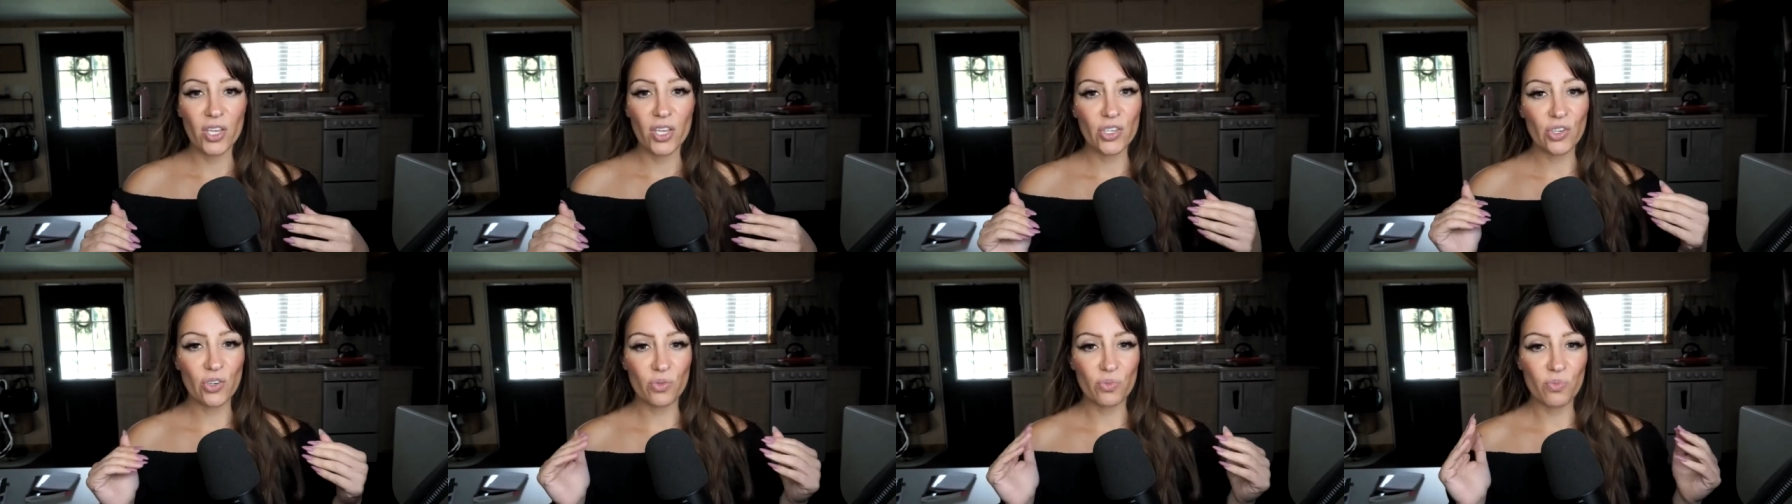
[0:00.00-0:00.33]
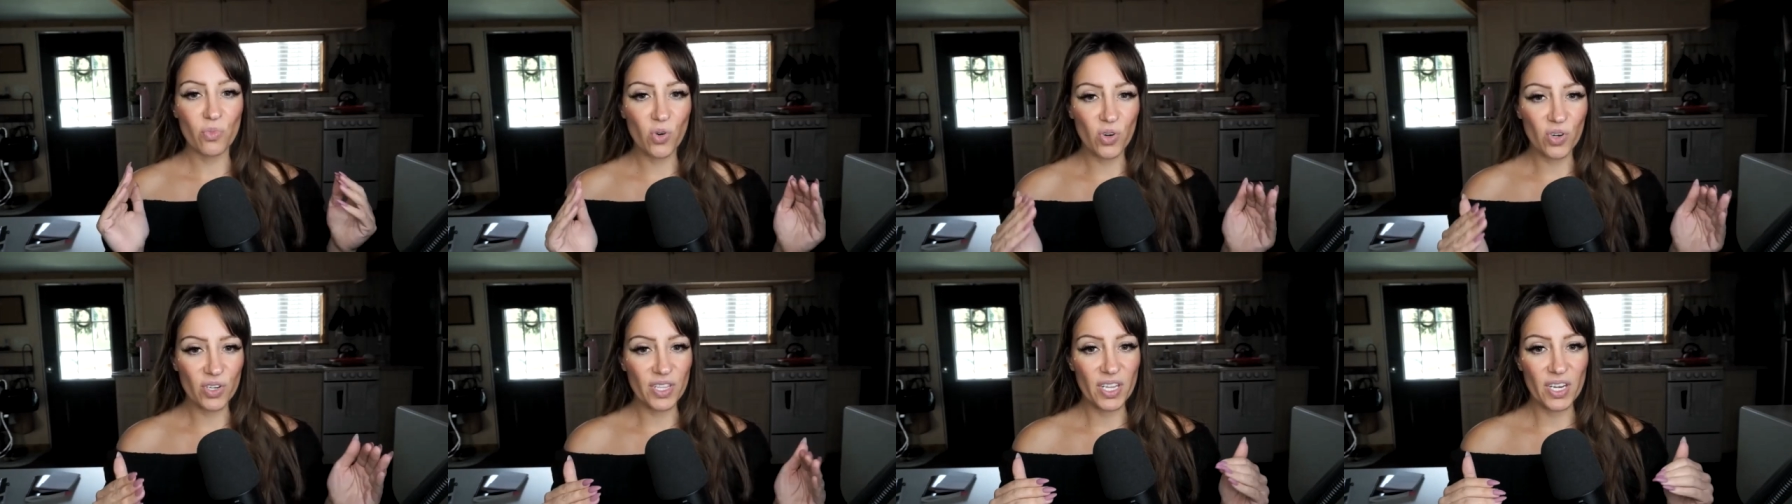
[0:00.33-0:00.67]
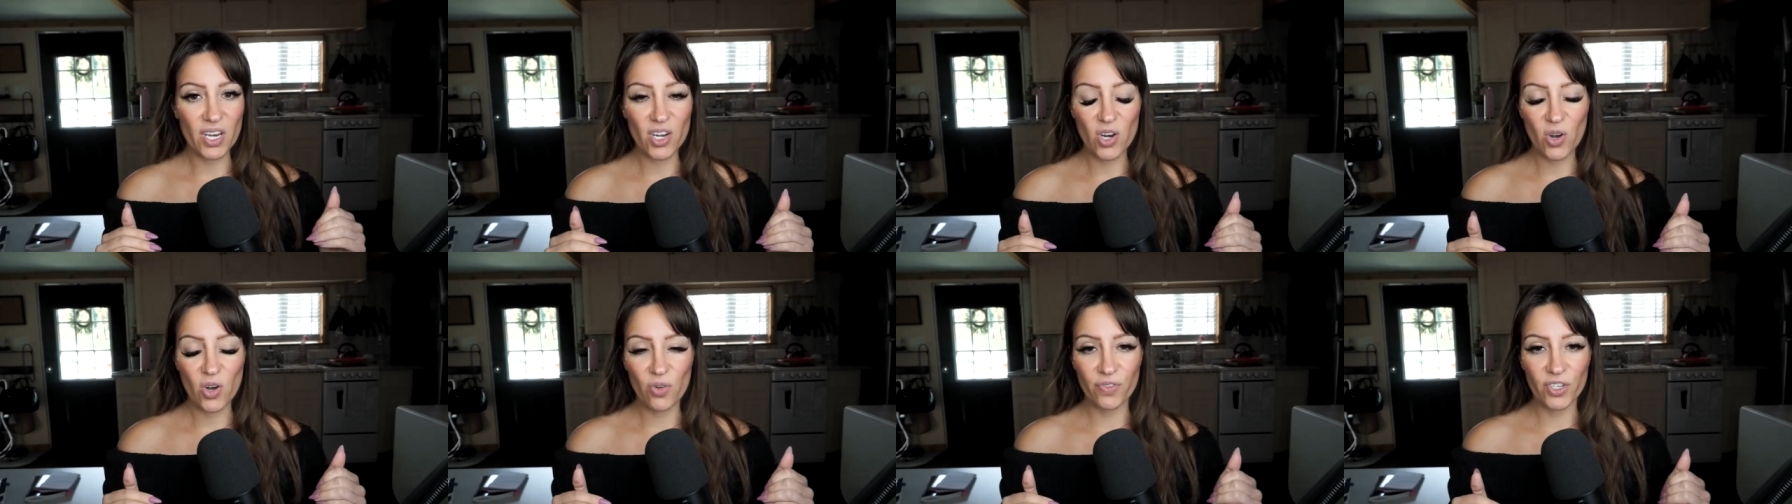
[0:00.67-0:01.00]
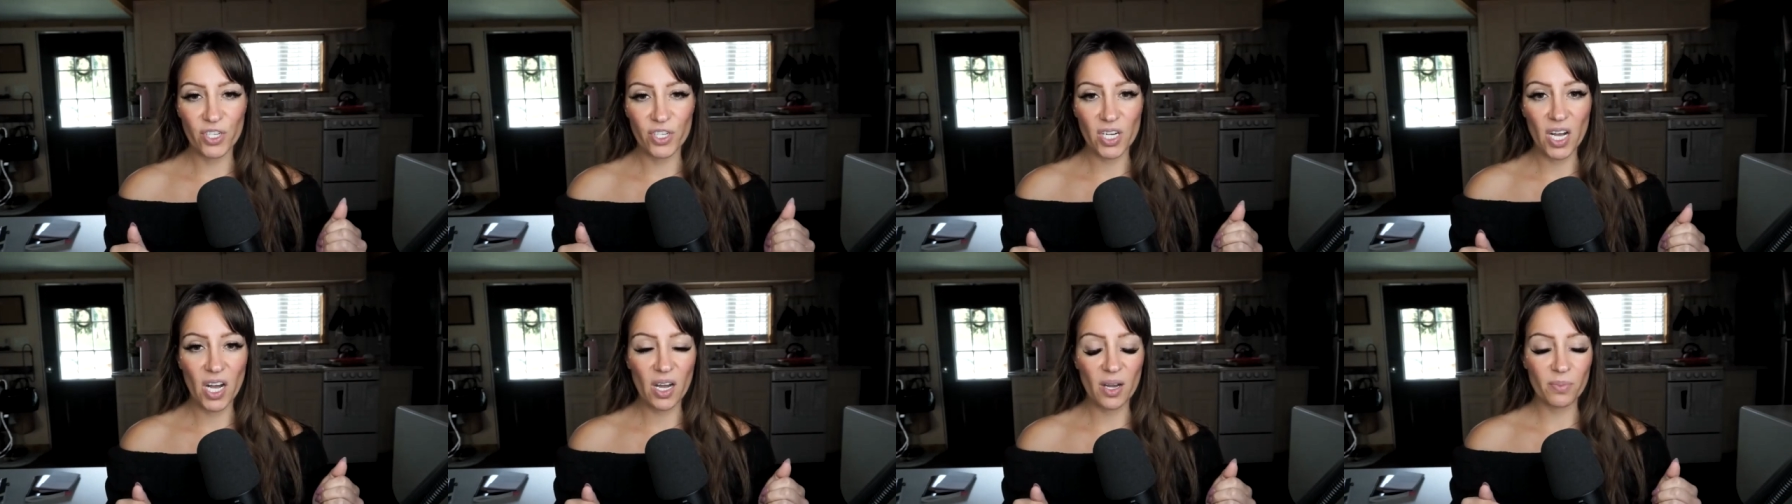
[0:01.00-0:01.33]
you're more than an
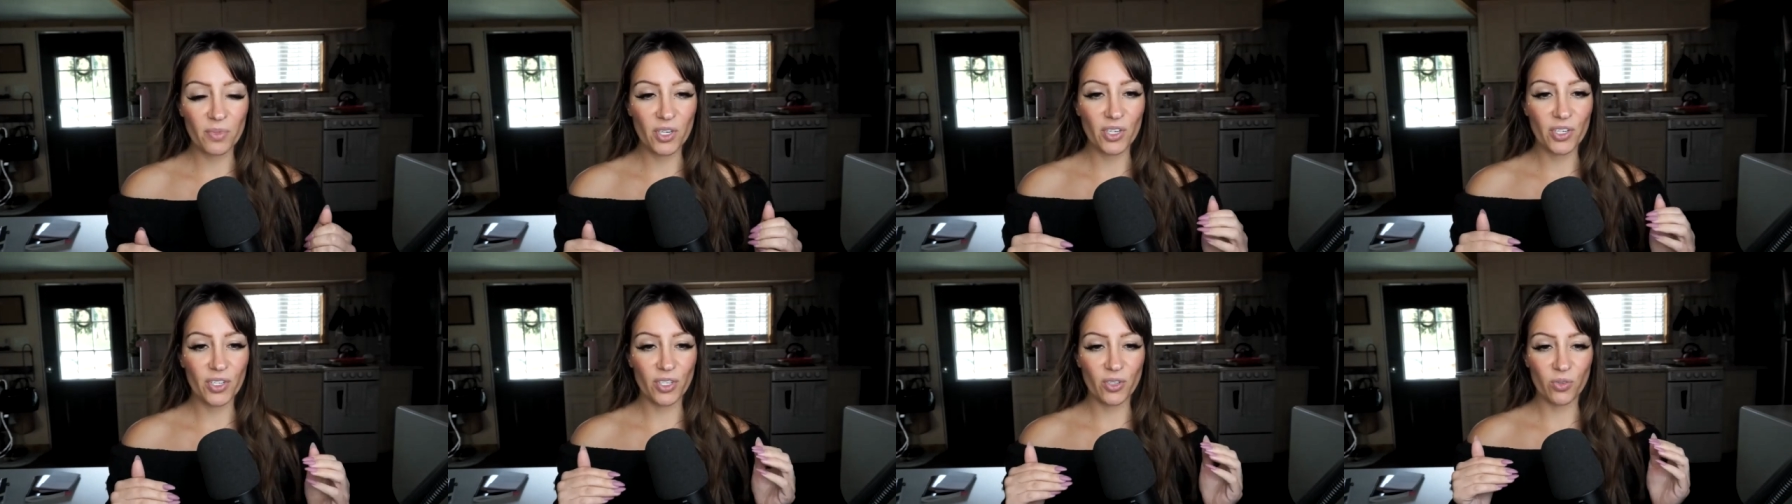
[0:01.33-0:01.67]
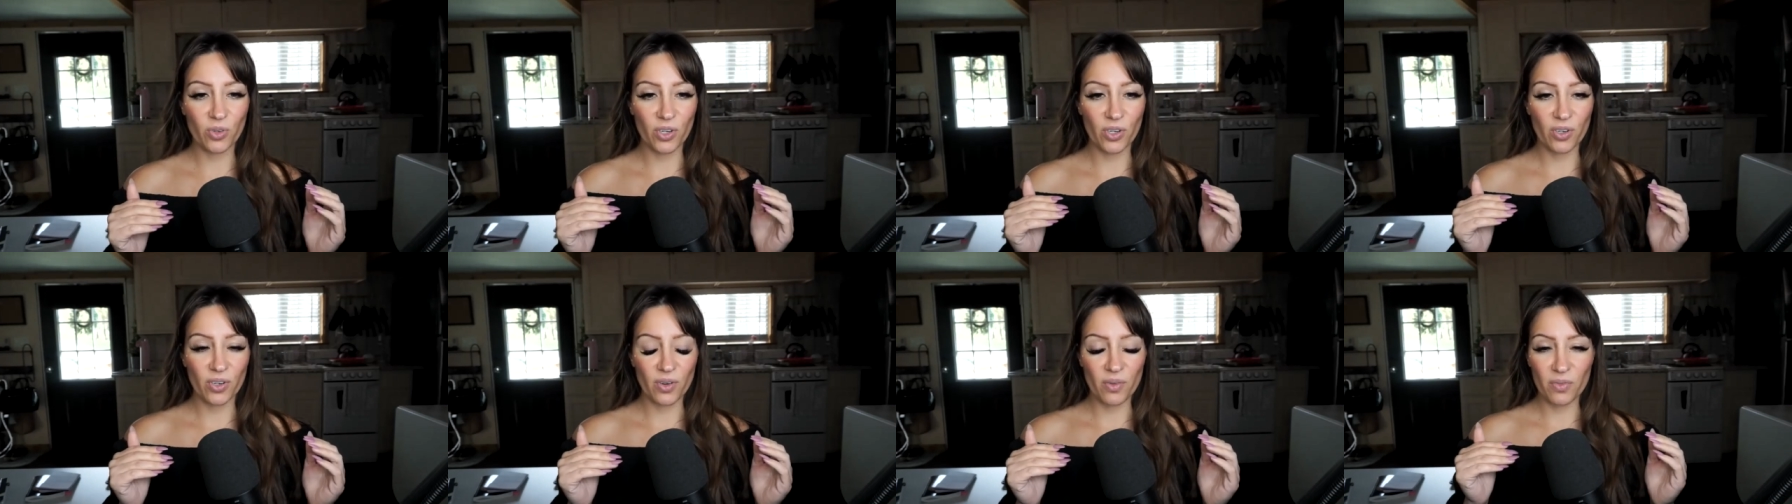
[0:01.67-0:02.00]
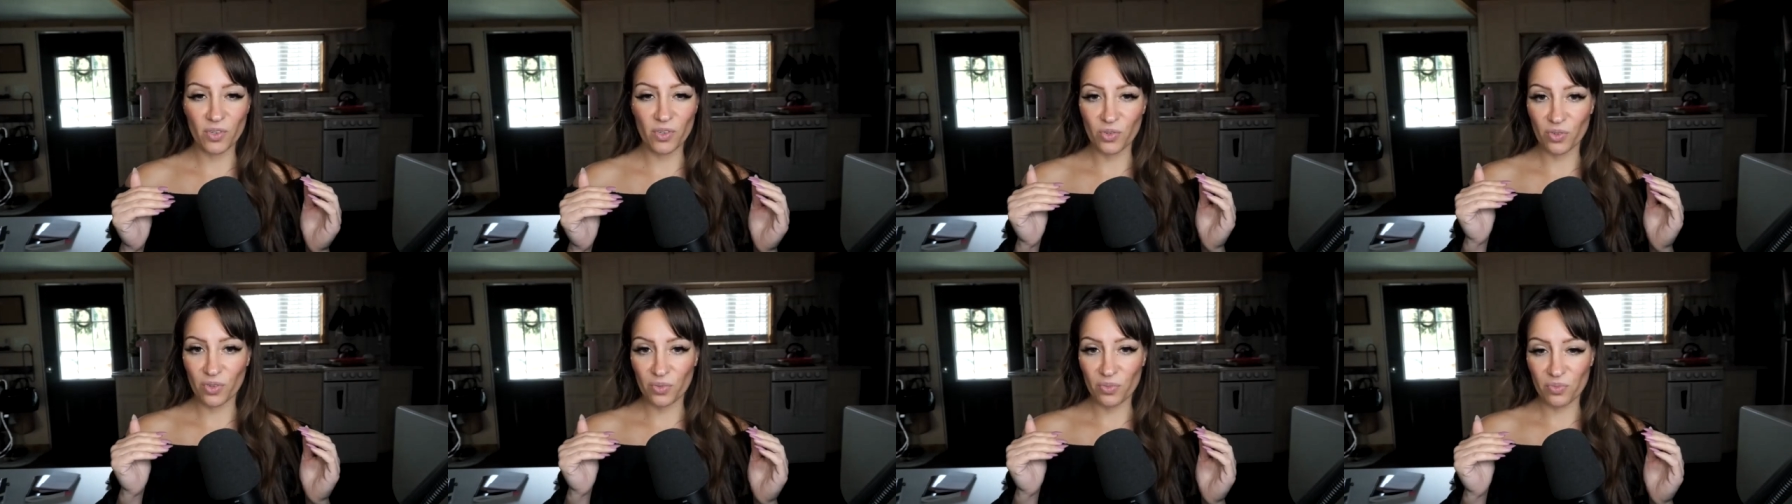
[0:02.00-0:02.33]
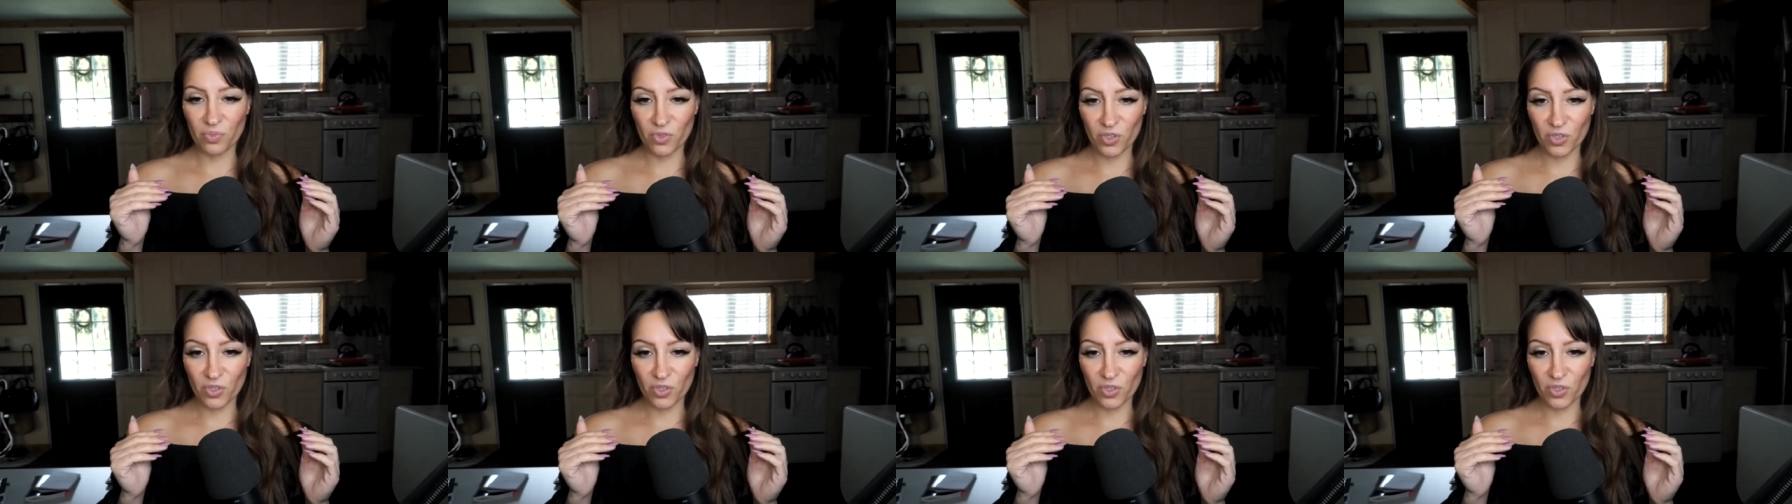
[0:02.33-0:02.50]
overcomer, you're you're